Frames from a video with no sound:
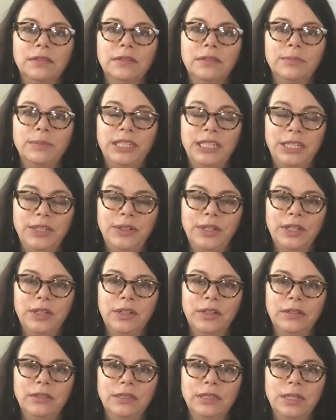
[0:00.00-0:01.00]

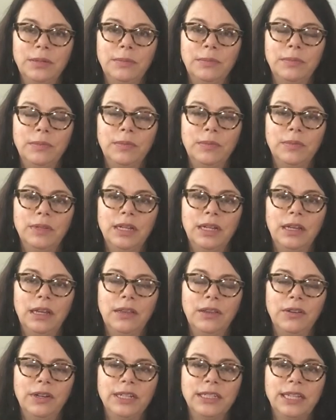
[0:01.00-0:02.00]
material, some
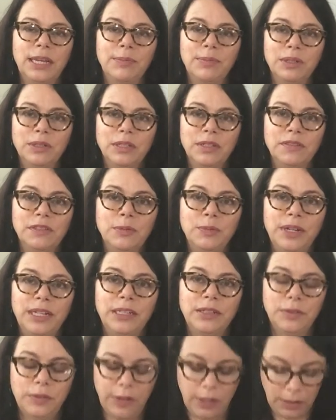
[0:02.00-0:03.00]
other examples of
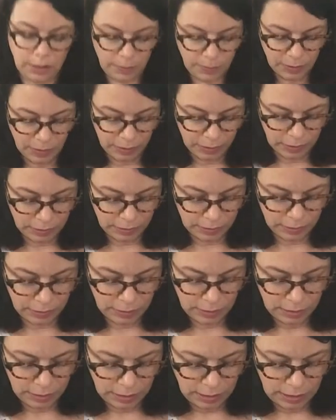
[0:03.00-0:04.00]
spreads throughout the book.
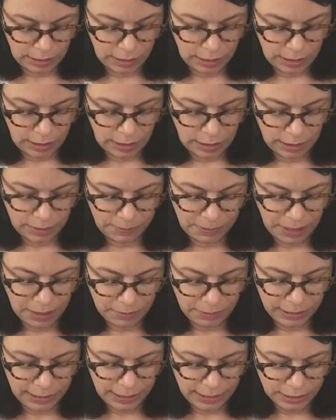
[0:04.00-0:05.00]

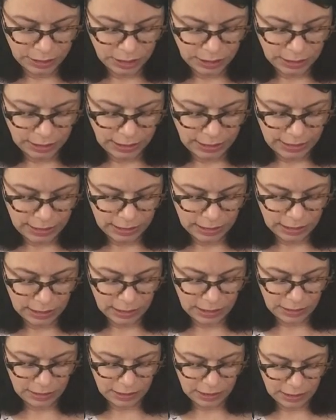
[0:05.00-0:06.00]
Publication date
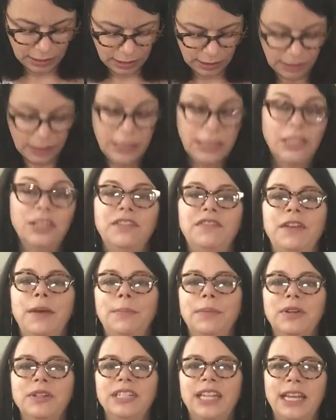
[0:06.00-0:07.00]
is
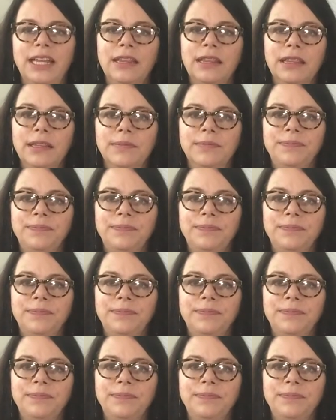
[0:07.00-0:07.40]
November 10th.